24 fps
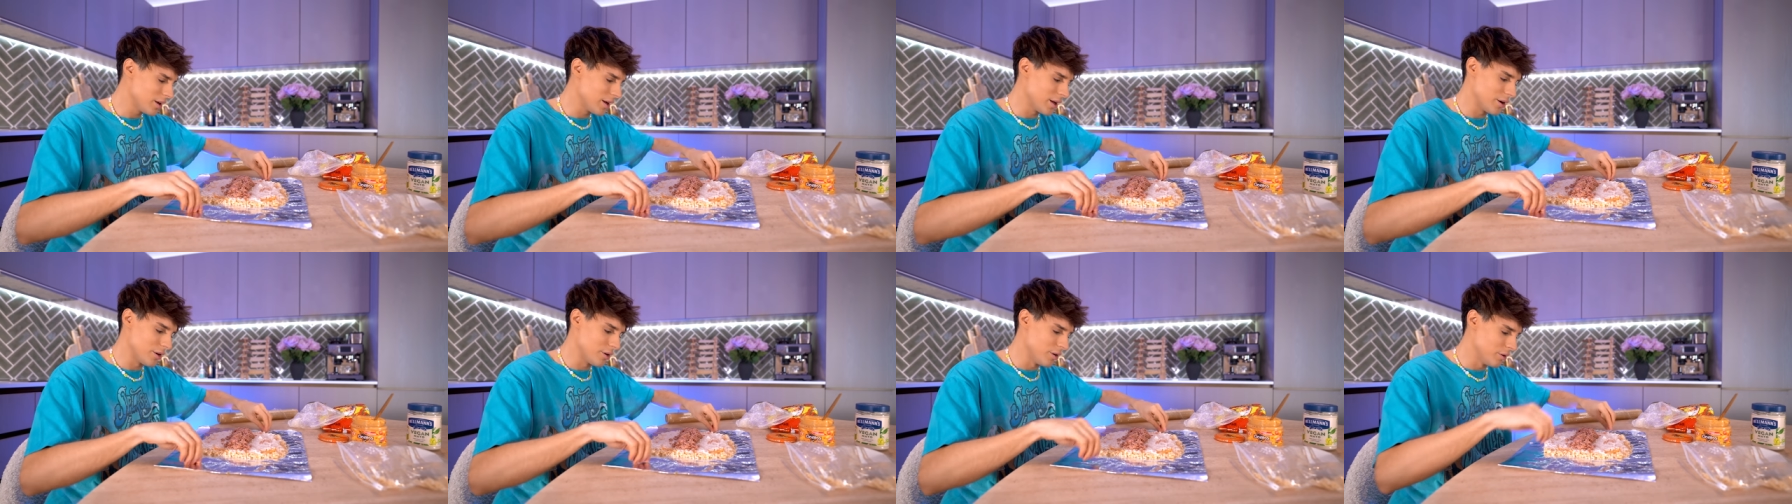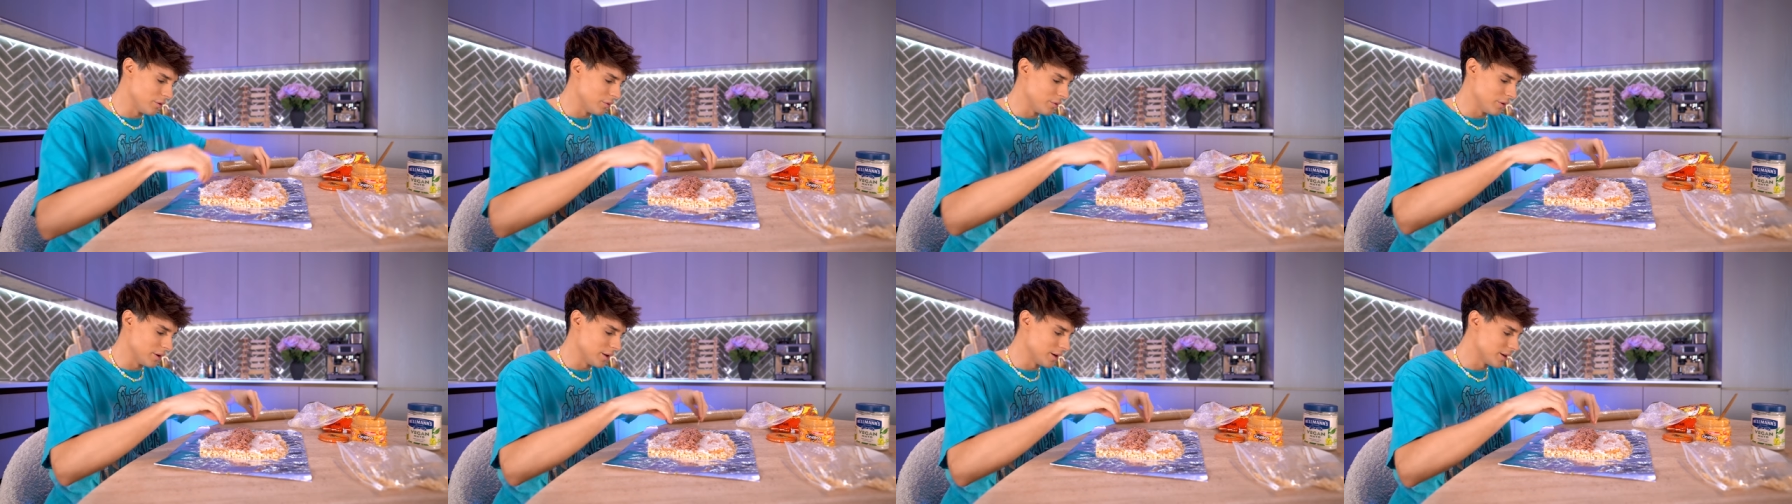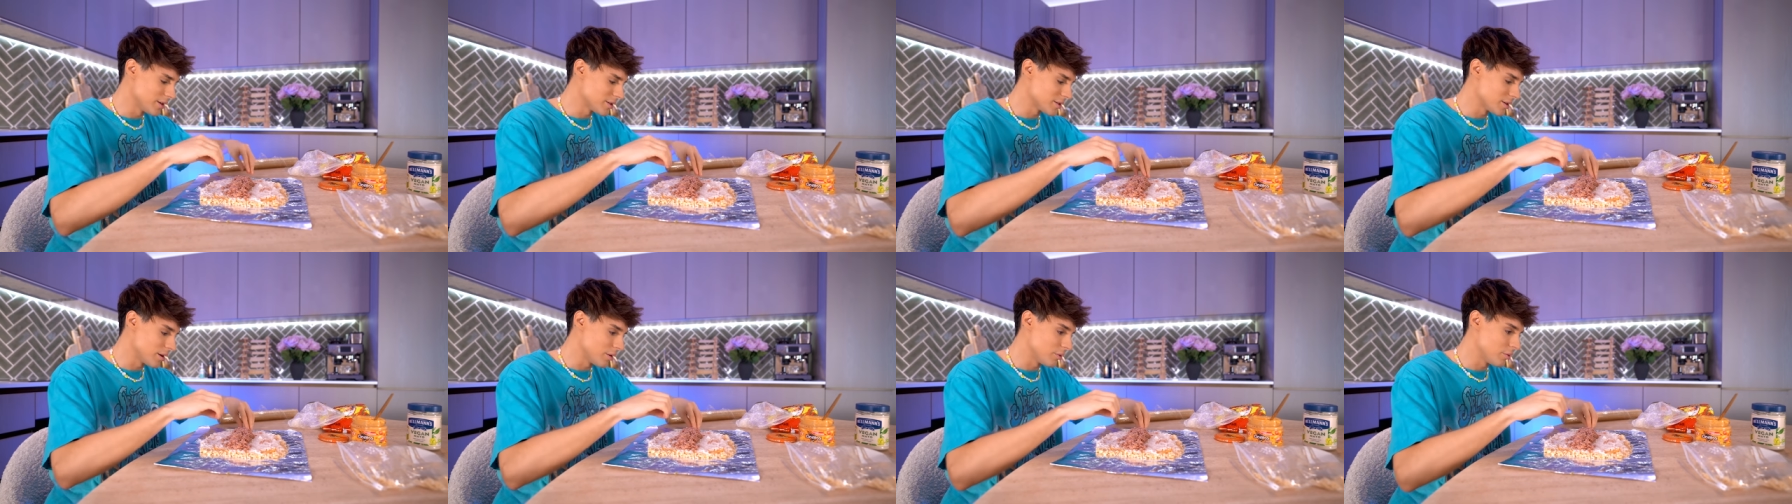I don't know. It
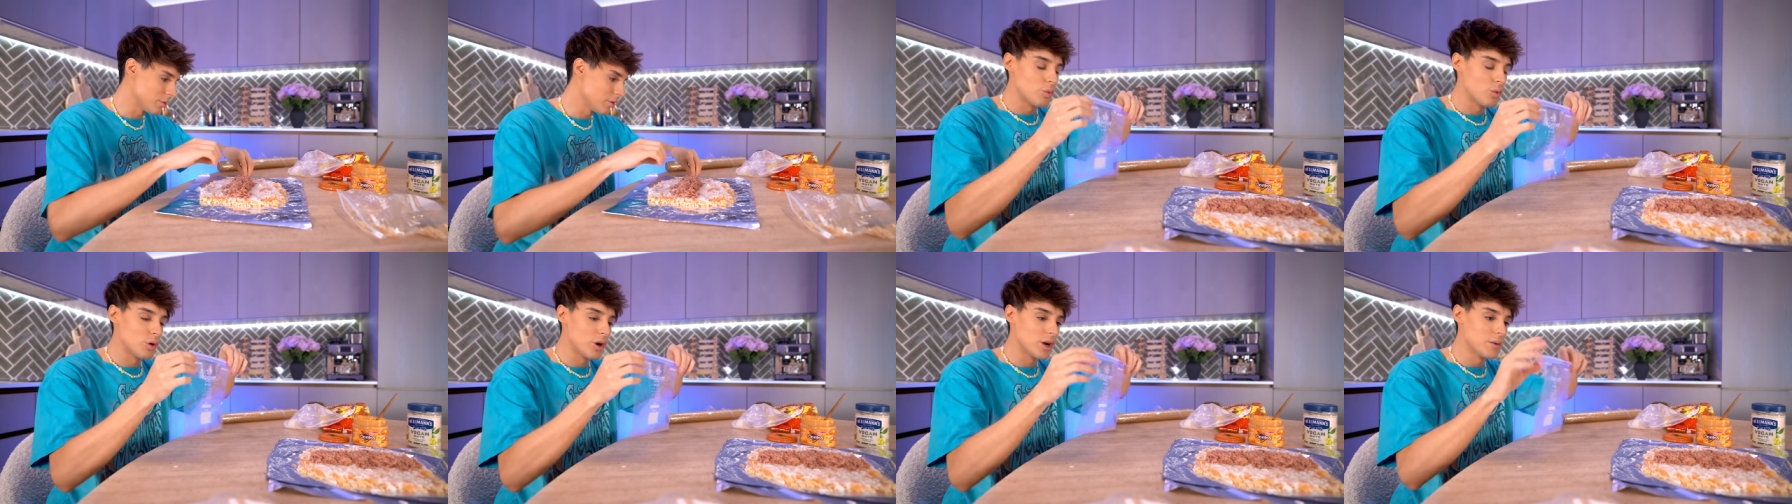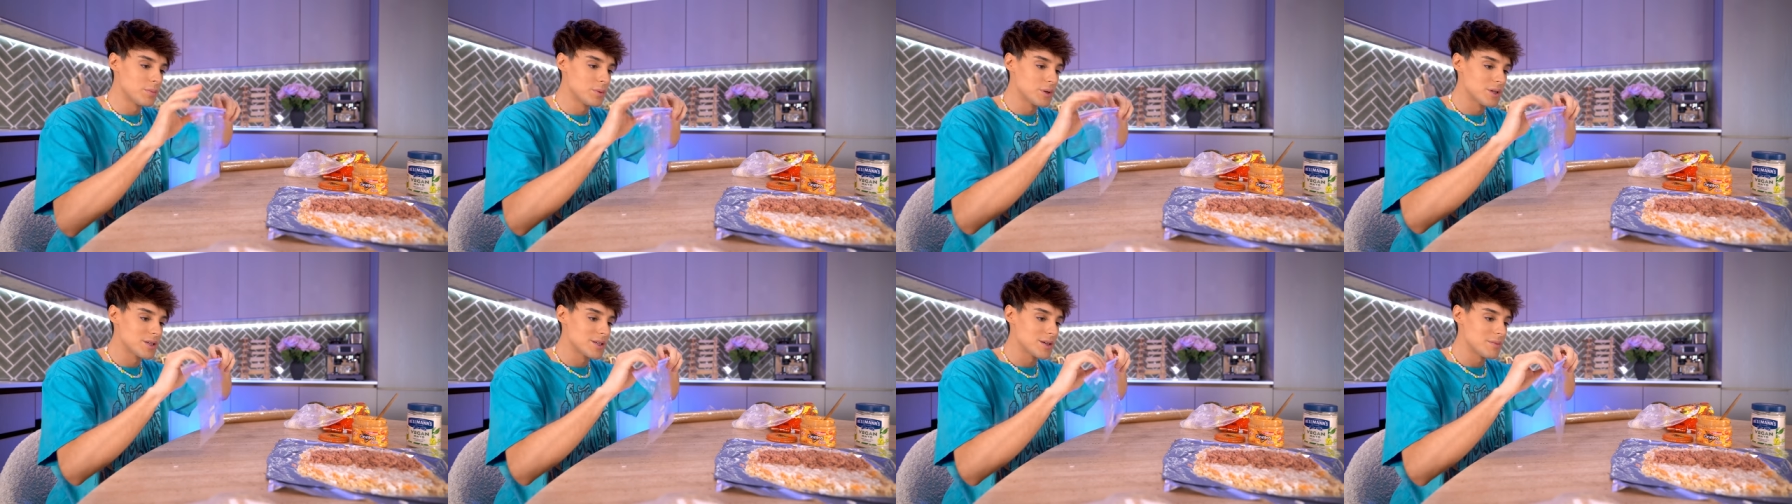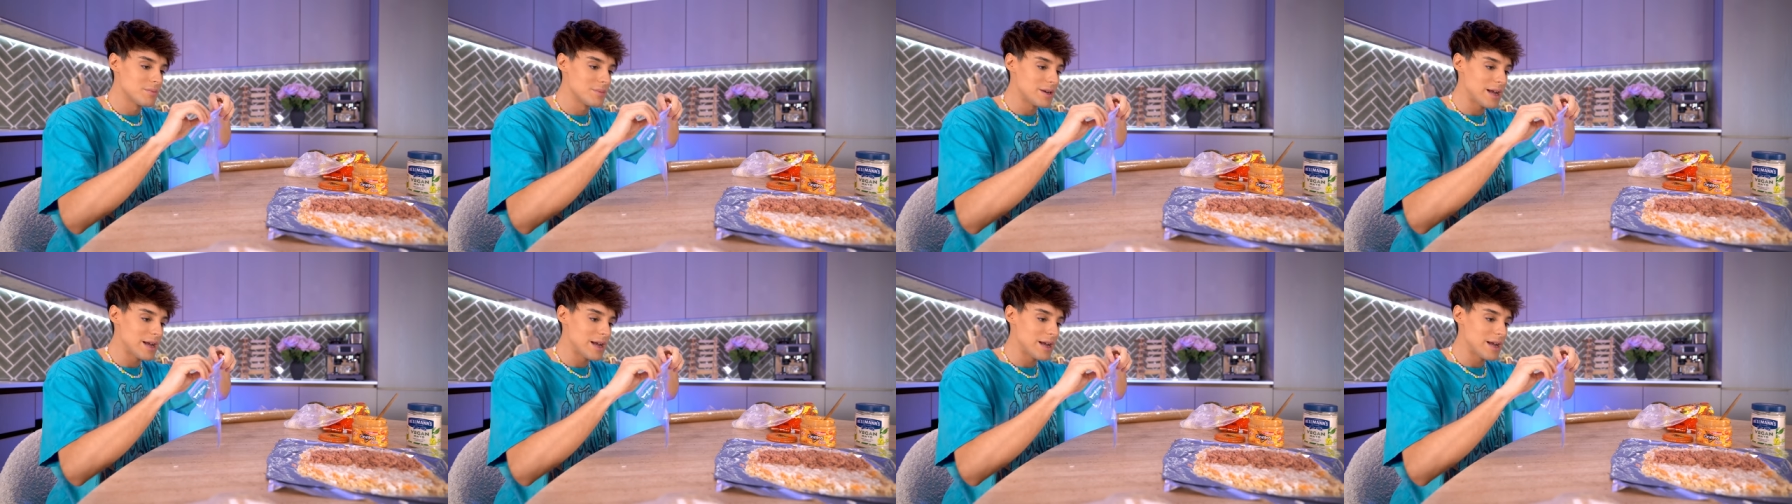is now. We're gonna put some